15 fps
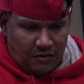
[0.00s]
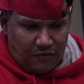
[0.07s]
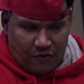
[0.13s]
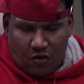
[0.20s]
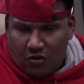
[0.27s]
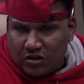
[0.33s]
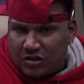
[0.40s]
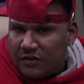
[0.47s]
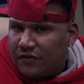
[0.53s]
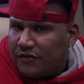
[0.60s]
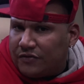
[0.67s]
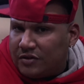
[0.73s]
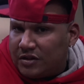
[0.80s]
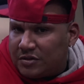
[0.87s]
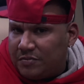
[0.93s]
course, of
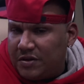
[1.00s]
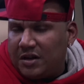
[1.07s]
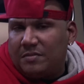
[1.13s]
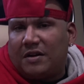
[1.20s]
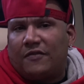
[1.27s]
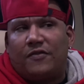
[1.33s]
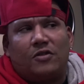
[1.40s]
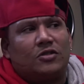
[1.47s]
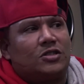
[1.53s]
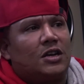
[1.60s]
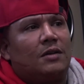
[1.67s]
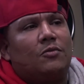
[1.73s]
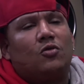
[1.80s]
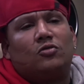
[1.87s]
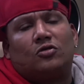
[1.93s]
this being my first
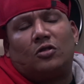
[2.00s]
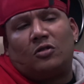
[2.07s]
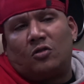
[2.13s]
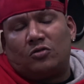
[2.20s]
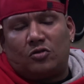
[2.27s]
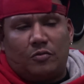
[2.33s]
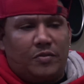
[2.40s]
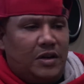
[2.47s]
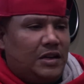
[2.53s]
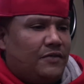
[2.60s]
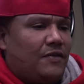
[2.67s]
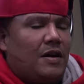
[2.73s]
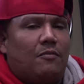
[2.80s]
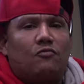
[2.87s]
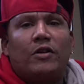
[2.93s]
time also, and also being,
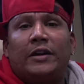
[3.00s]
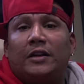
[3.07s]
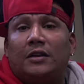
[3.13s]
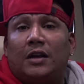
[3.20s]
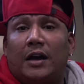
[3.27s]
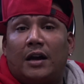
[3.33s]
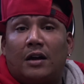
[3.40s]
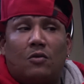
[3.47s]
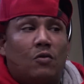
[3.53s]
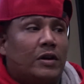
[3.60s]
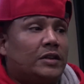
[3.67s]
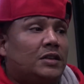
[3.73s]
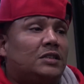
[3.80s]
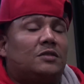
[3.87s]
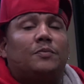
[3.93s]
if I'm ready, like I don't
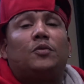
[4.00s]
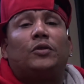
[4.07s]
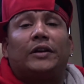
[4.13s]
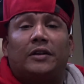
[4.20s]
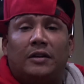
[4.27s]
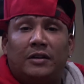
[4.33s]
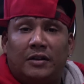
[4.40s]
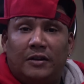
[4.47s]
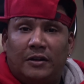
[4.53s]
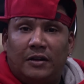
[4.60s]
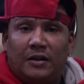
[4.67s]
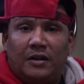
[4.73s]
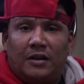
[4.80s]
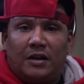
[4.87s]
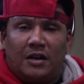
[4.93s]
want to disappoint,
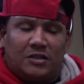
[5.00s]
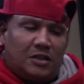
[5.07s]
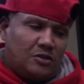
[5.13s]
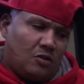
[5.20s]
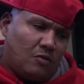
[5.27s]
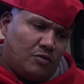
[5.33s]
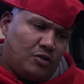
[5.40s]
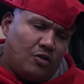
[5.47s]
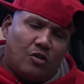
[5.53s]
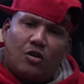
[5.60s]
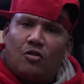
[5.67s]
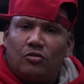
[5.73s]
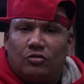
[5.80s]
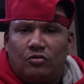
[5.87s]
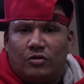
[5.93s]
because it's over. You're gonna
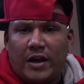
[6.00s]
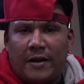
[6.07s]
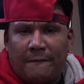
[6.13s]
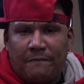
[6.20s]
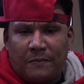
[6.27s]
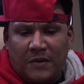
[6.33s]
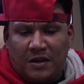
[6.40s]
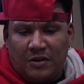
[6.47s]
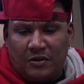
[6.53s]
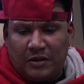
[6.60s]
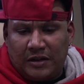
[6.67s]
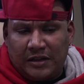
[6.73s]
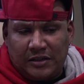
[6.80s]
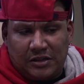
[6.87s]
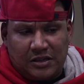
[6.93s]
go through that, you know,
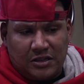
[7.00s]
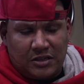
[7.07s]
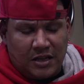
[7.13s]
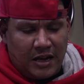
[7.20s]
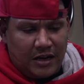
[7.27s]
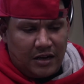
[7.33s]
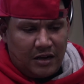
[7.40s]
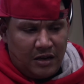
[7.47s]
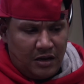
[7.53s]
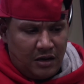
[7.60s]
and it's just like,